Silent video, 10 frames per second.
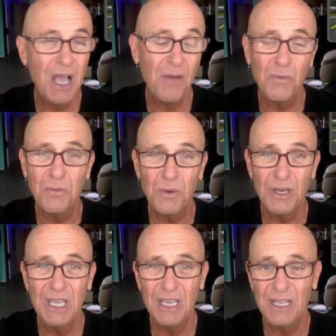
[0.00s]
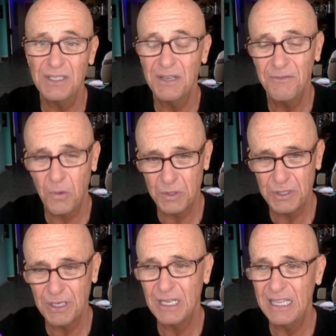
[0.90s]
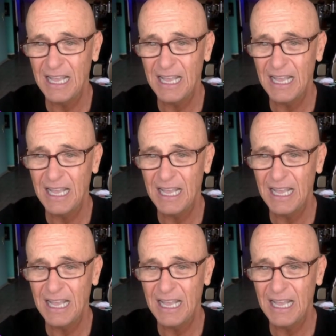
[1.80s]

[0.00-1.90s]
not when we're kids. Unfortunately,